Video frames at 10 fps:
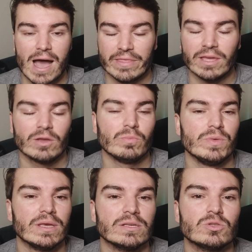I think it could
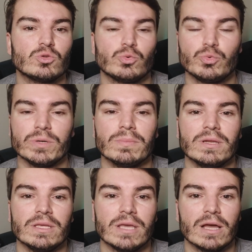be
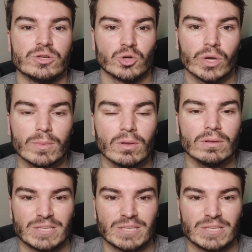extremely enjoyable,